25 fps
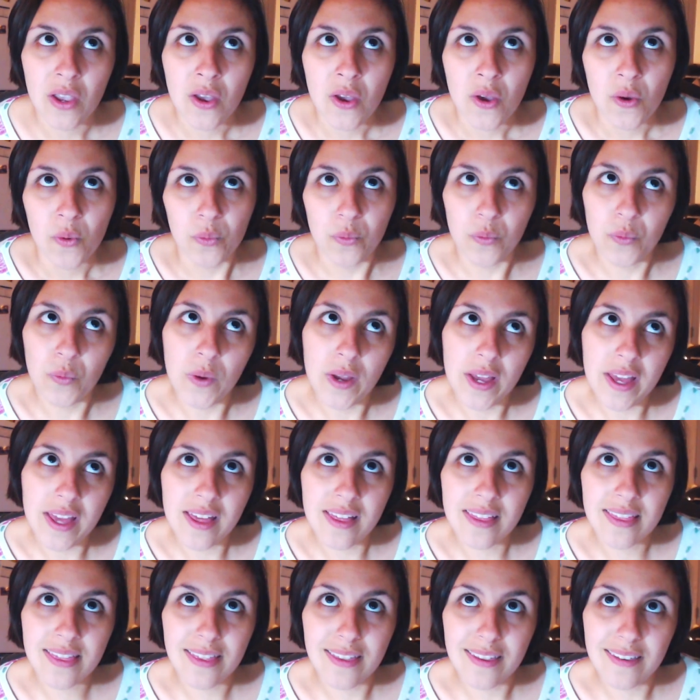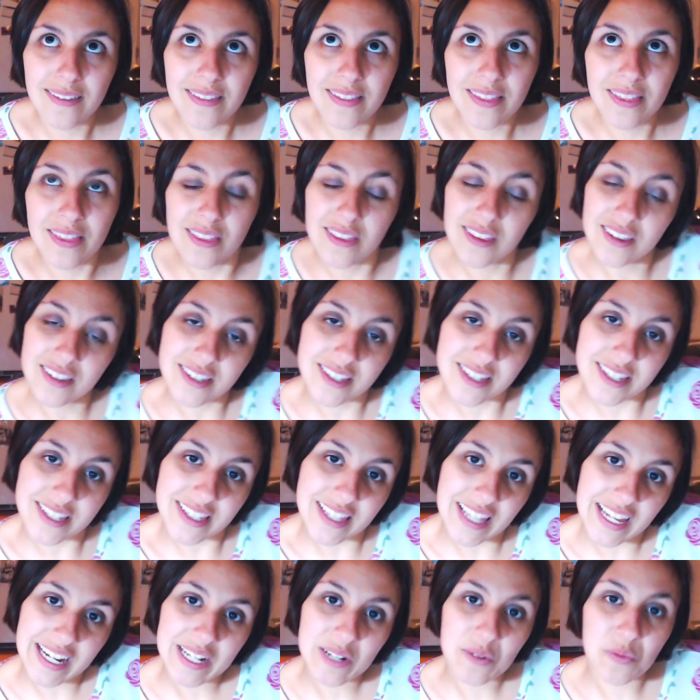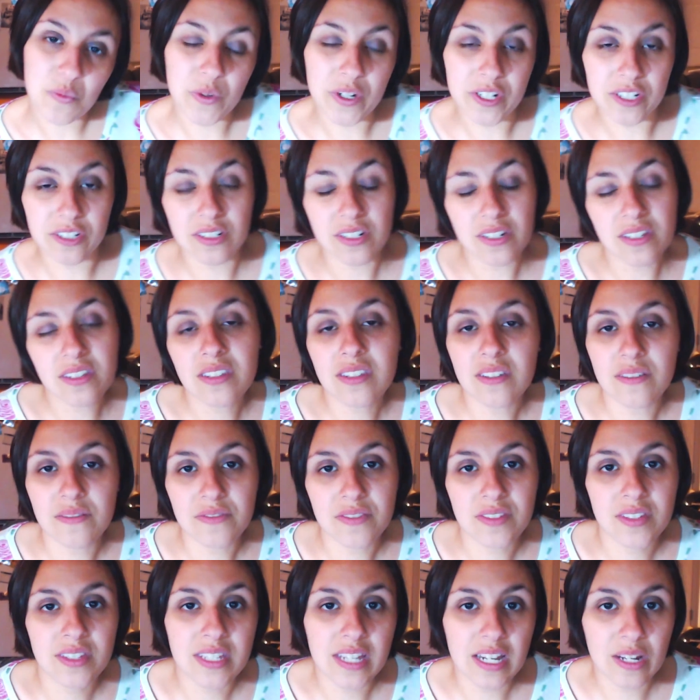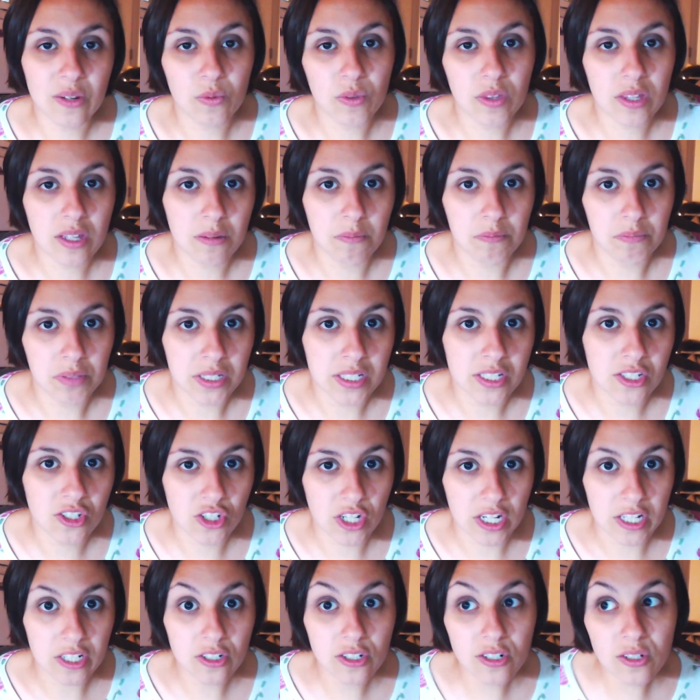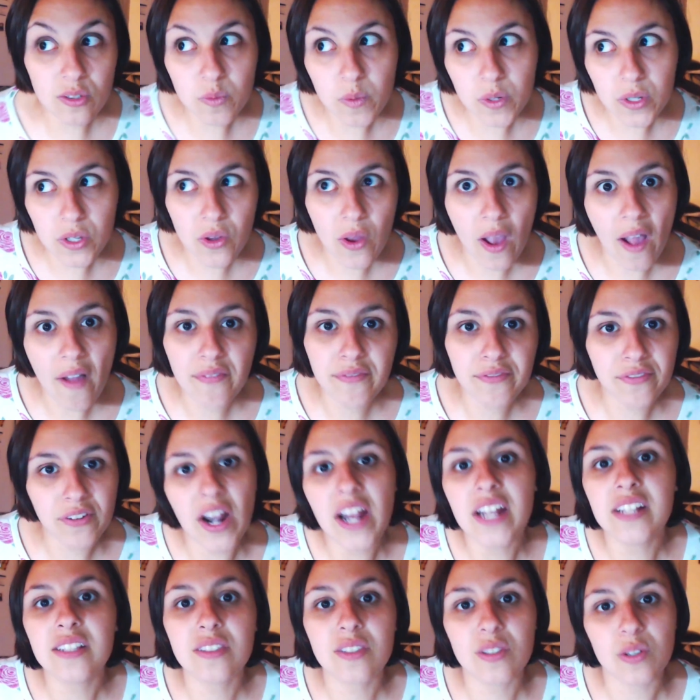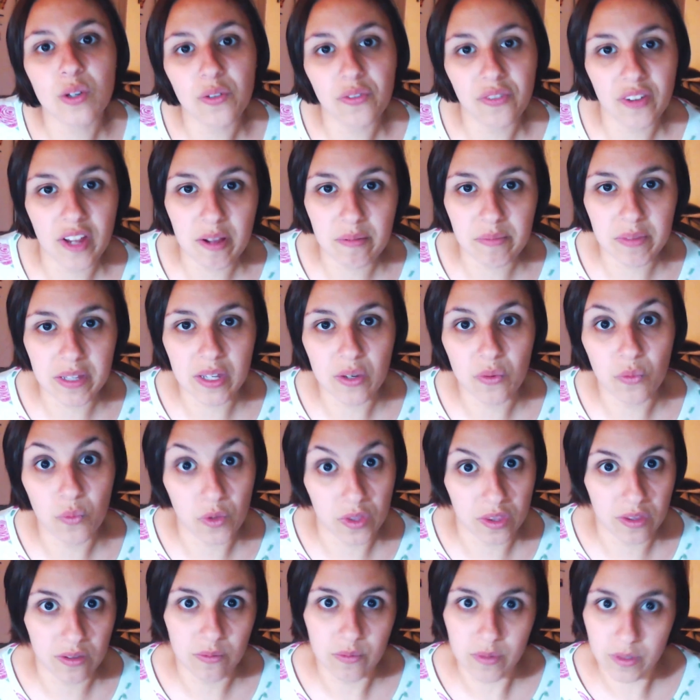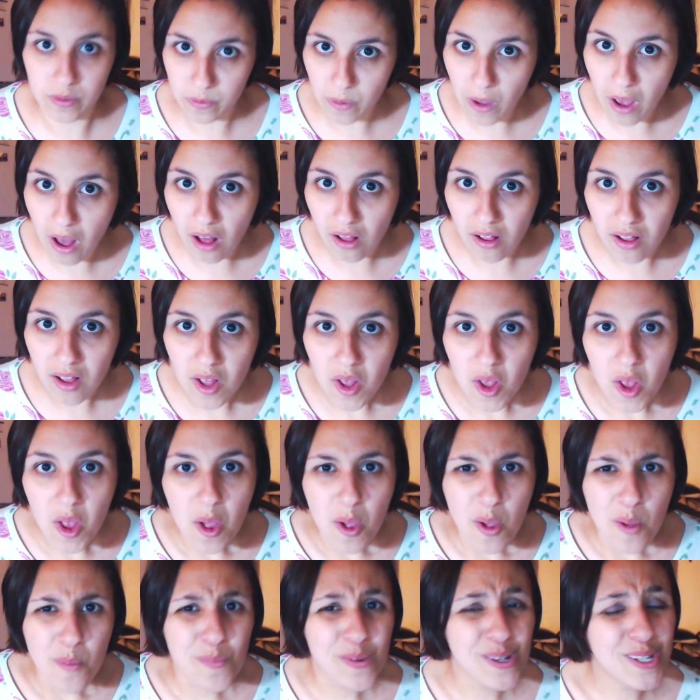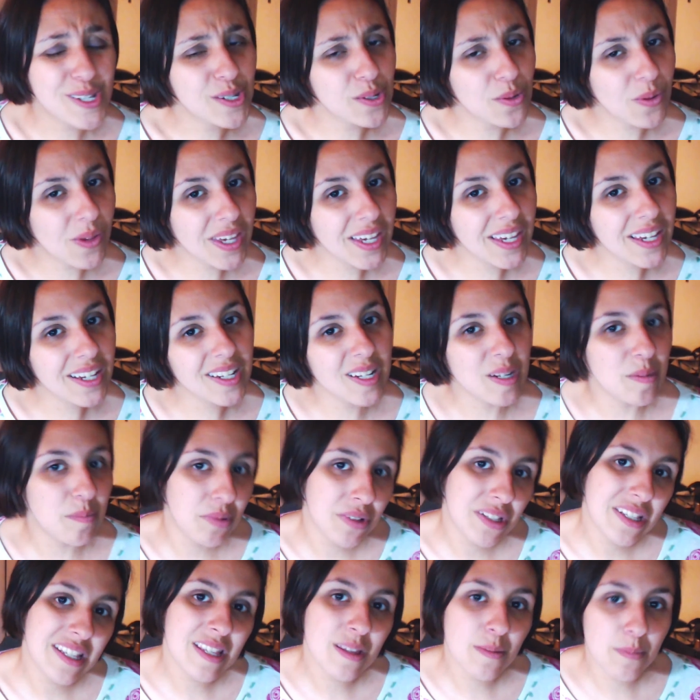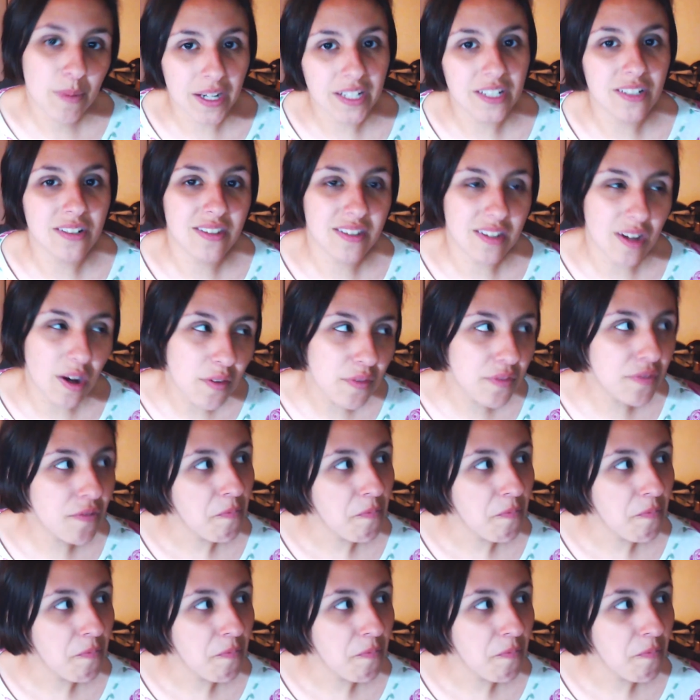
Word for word: with the slight weirdness of sitting with complete strangers when you have friends or family with you as well. But doing it completely by yourself,